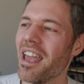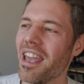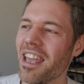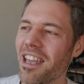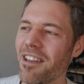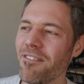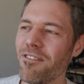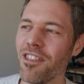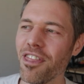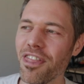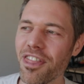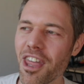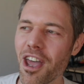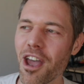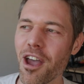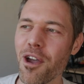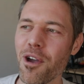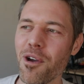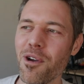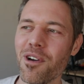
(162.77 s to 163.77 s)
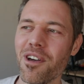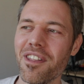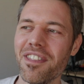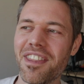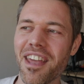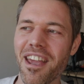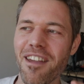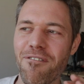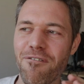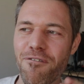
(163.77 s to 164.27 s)
even though
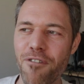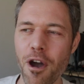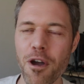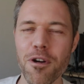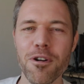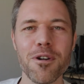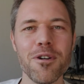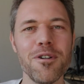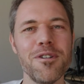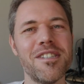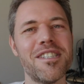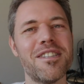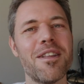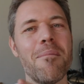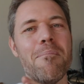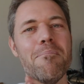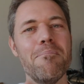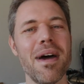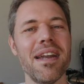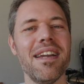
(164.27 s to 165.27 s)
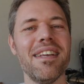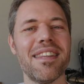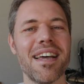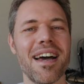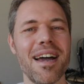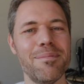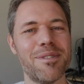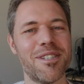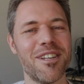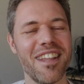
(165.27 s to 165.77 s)
they focused many
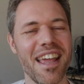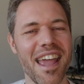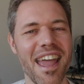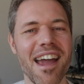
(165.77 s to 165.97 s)
times on